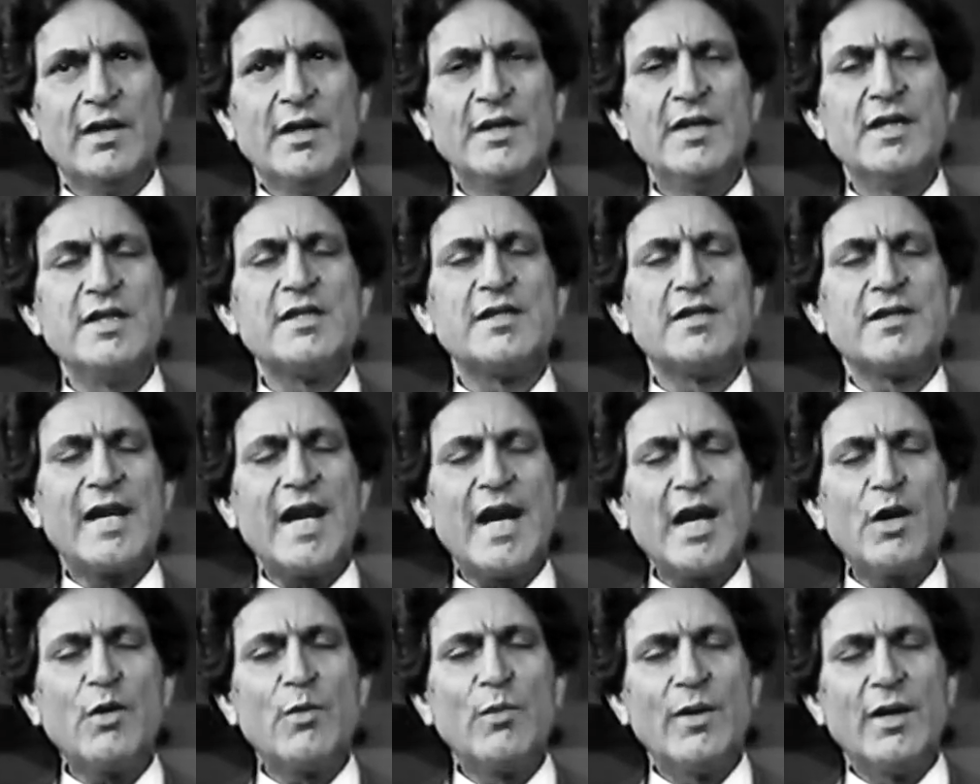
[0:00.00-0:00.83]
It is
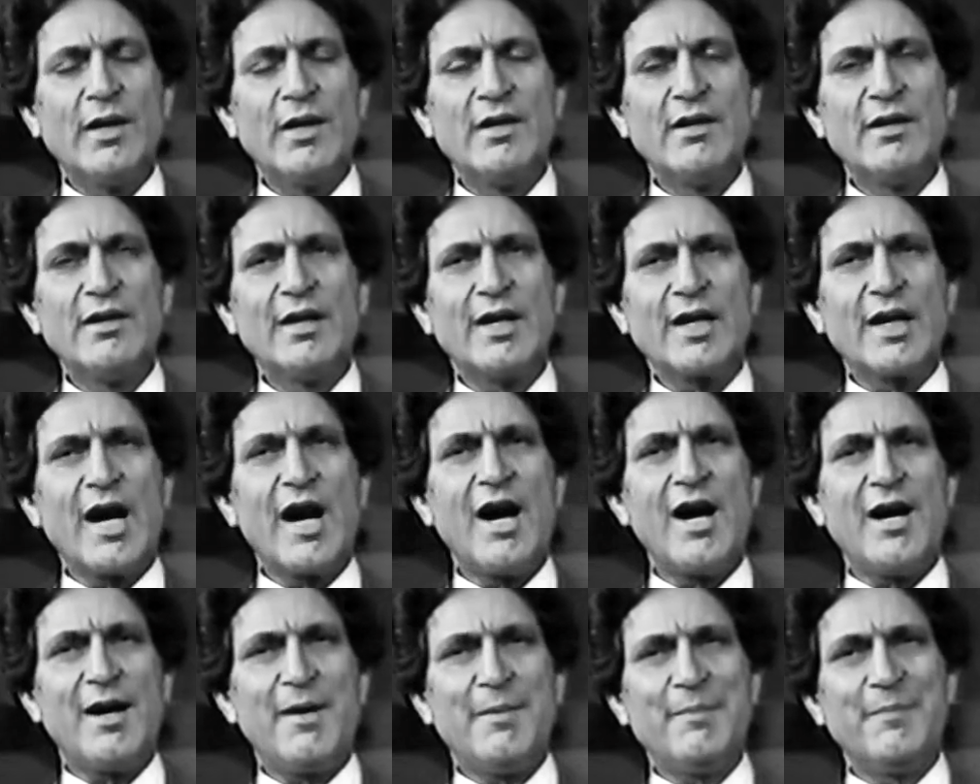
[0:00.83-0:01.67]
tranquil,
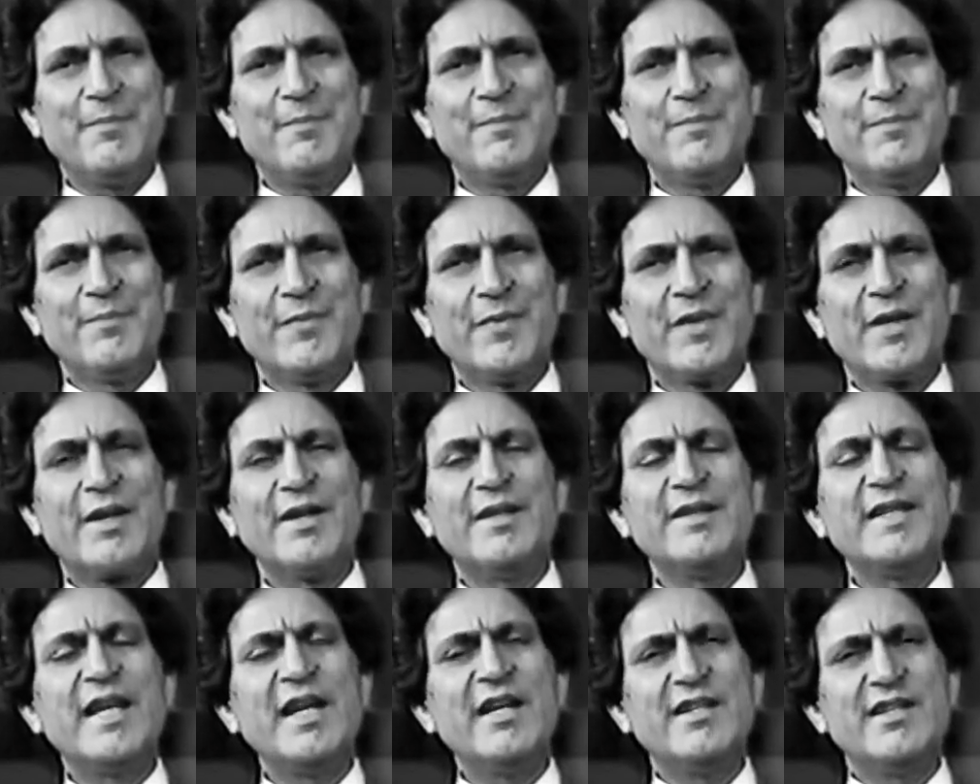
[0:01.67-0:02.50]
calm,
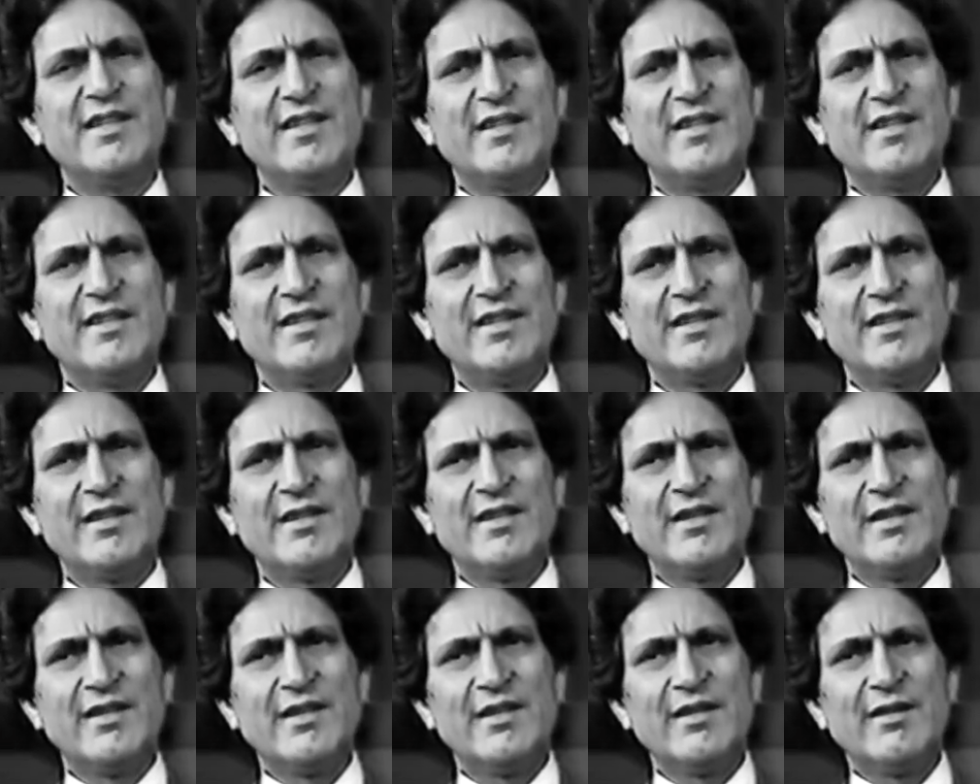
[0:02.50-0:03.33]
contented.
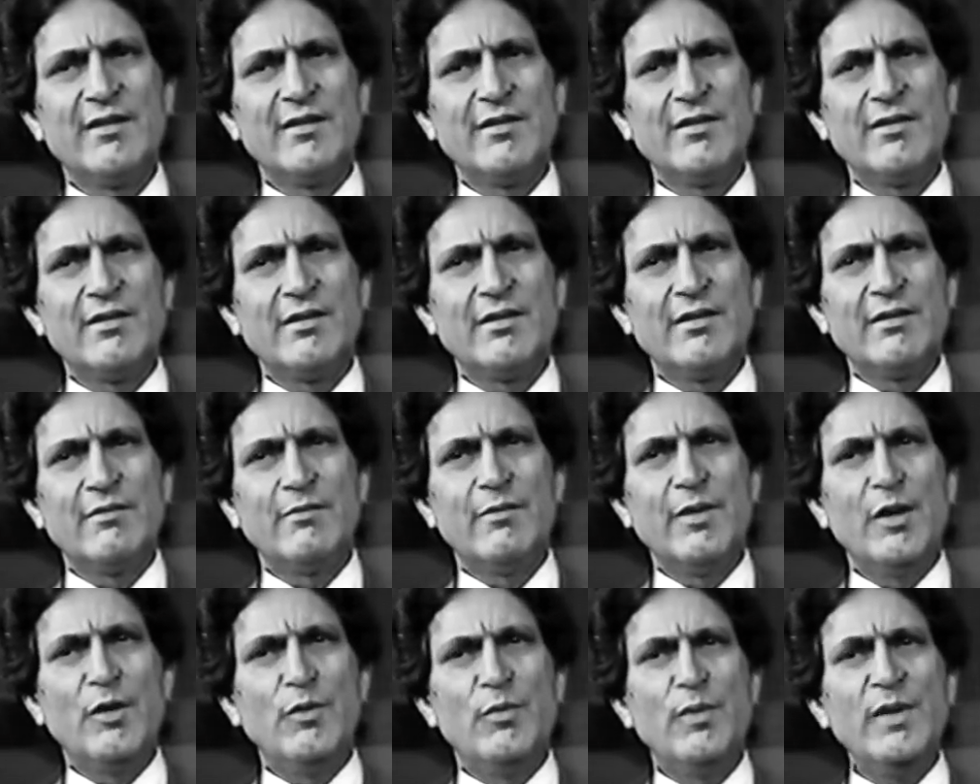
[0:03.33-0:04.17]

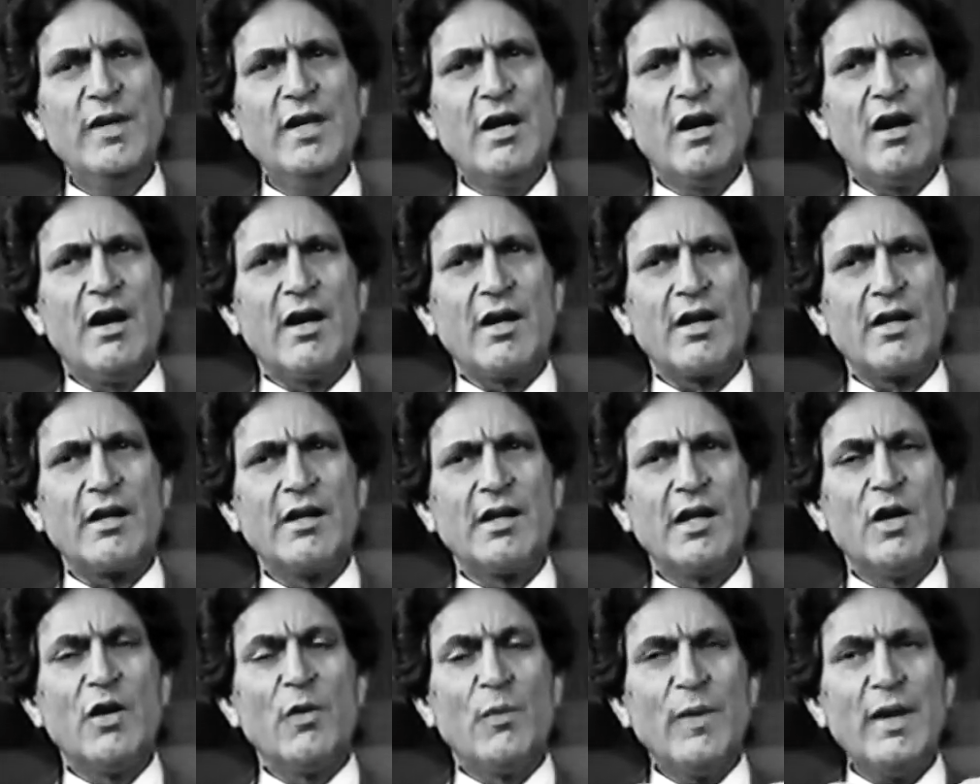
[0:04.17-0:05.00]
When we are
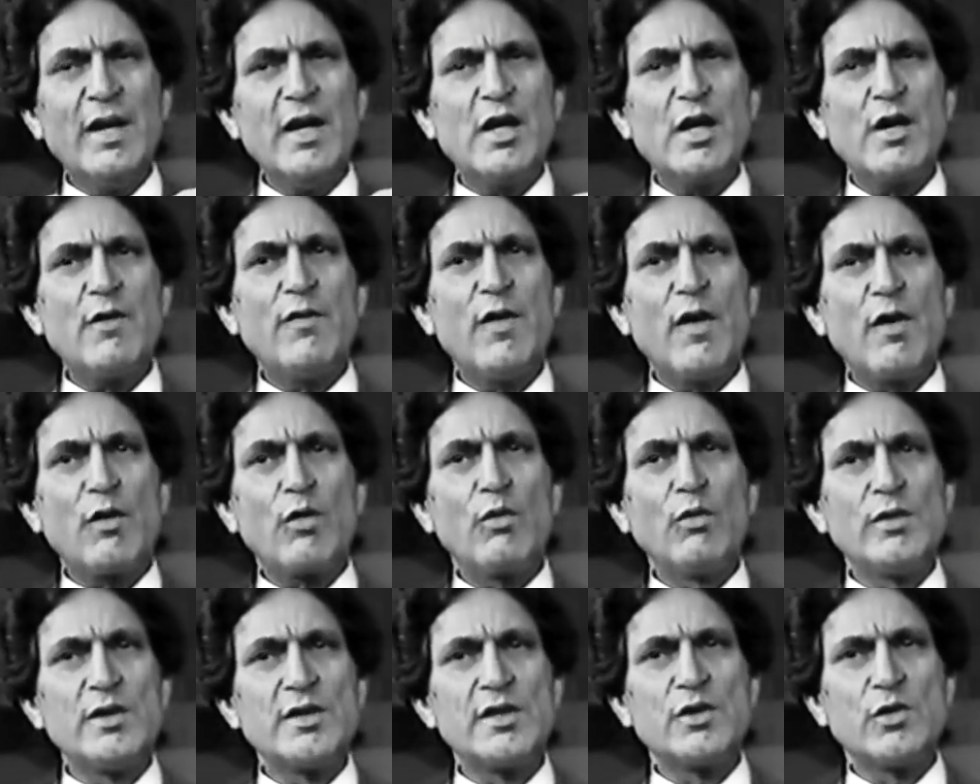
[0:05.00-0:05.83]
aware of our
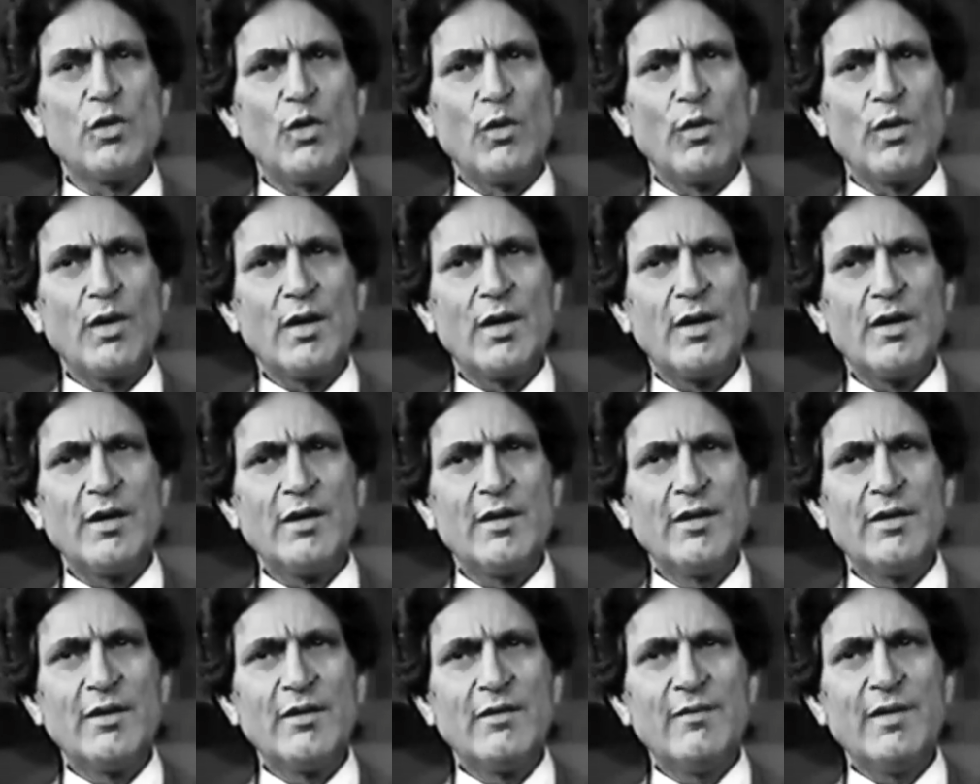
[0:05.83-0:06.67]
own soul,
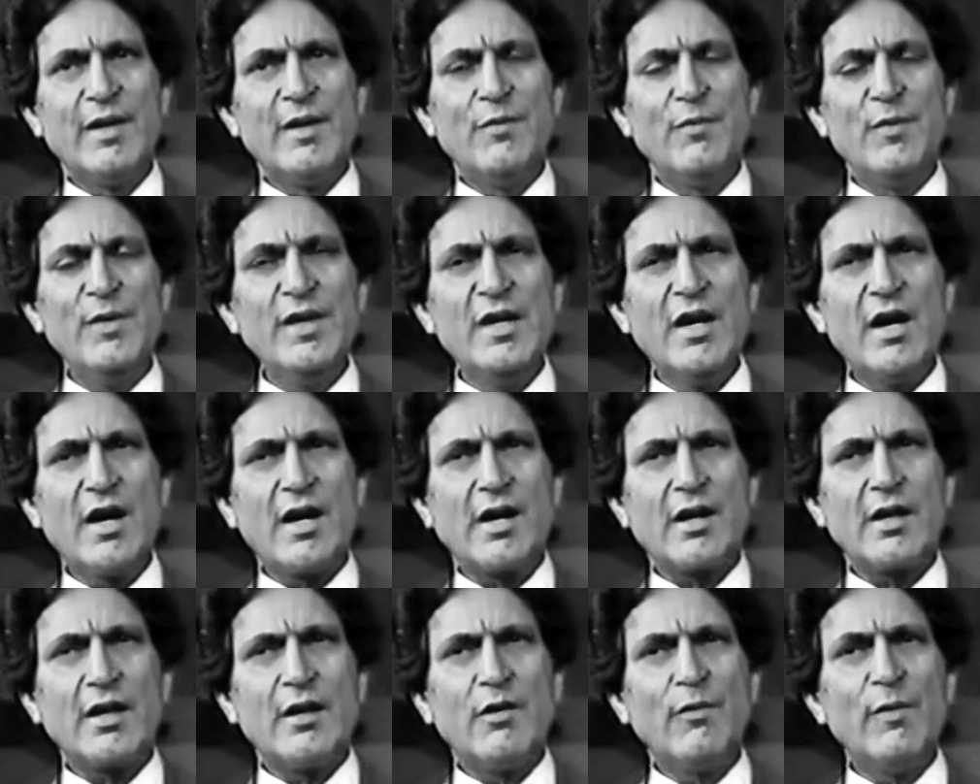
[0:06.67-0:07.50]
when we
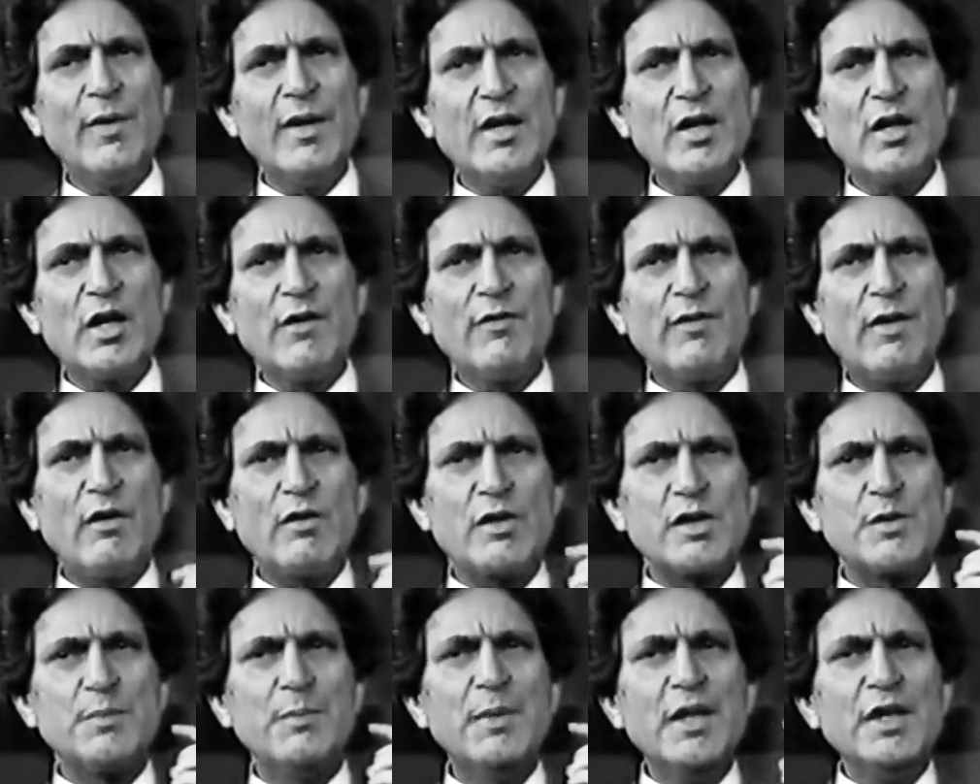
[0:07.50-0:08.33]
are aware of
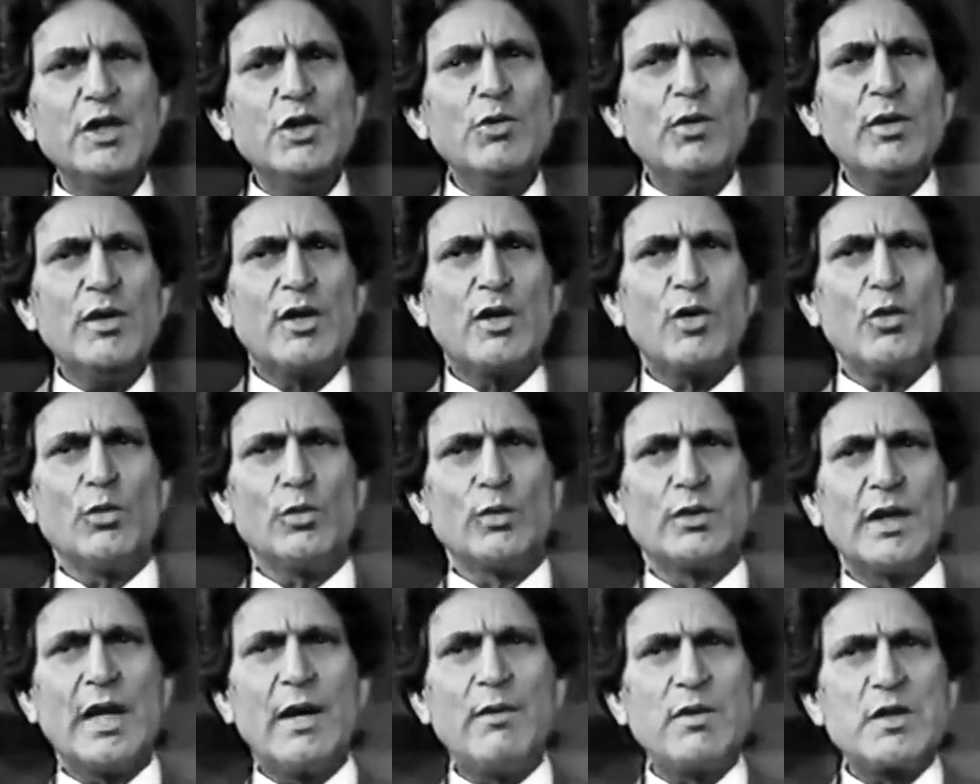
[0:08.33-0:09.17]
our spiritual
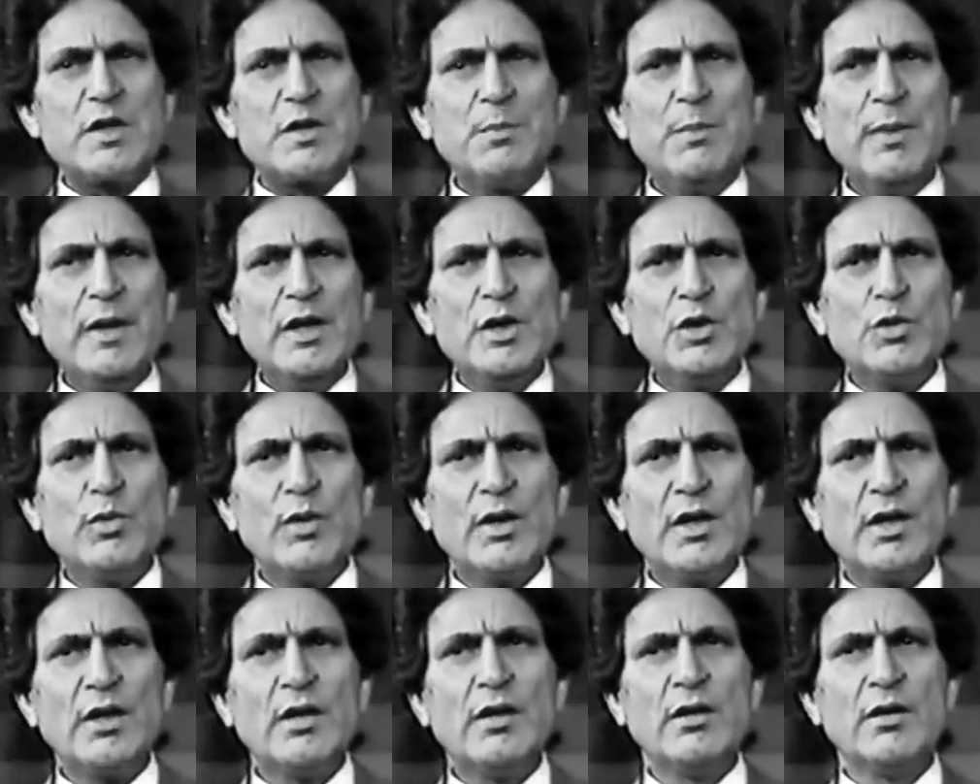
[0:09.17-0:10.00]
truth, our
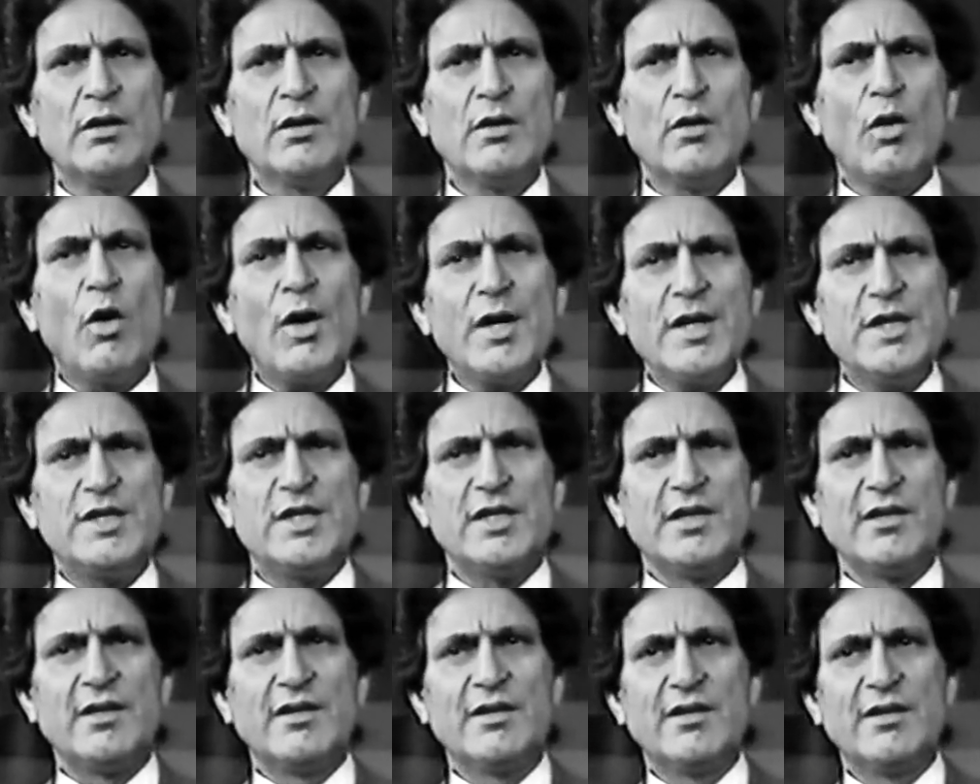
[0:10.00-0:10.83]
spiritual
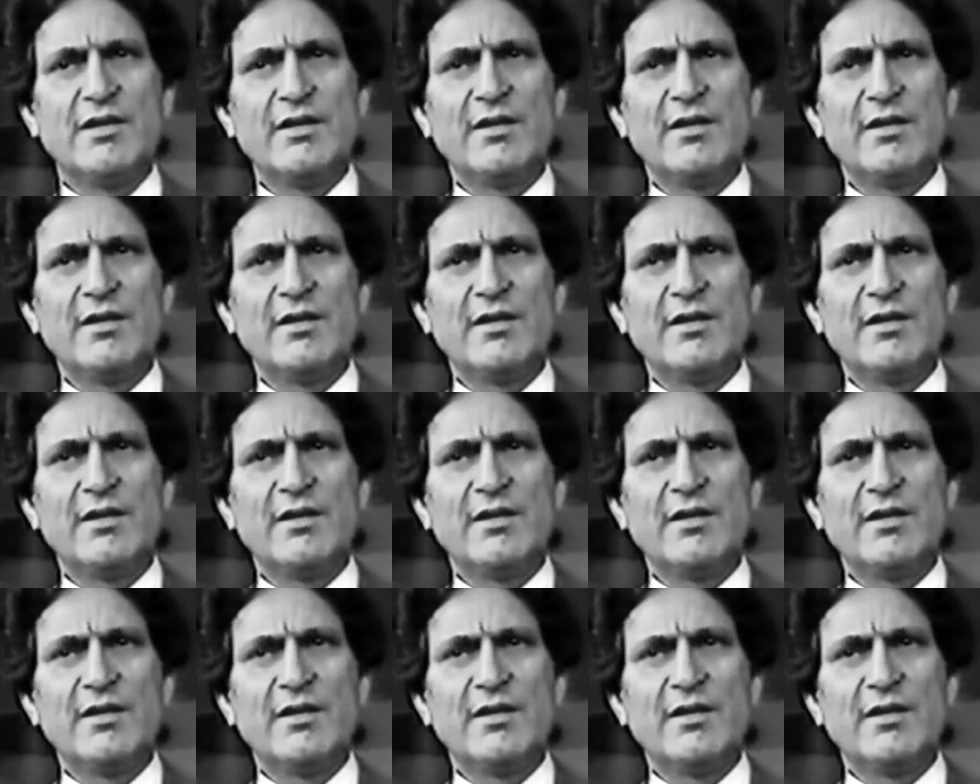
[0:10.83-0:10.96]
origin,